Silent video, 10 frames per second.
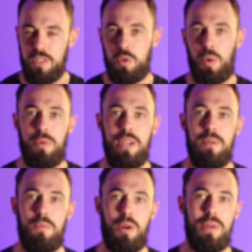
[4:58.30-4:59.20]
So what
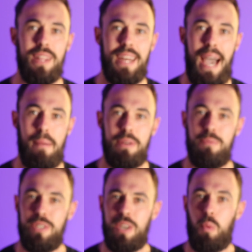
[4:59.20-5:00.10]
do we let happen?
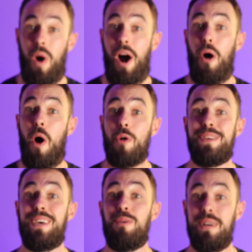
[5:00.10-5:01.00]
We say, well, I'll
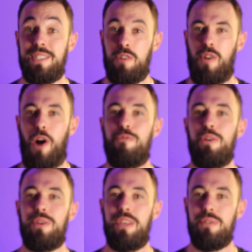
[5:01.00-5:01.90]
guilt myself. I'll
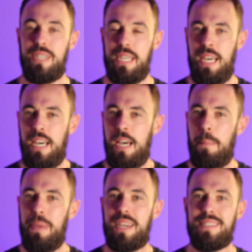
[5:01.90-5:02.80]
feel guilty
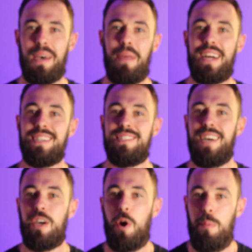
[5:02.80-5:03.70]
because I'm not a
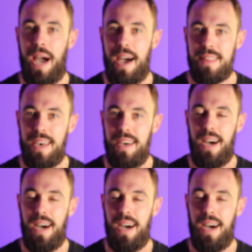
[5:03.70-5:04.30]
psychopath.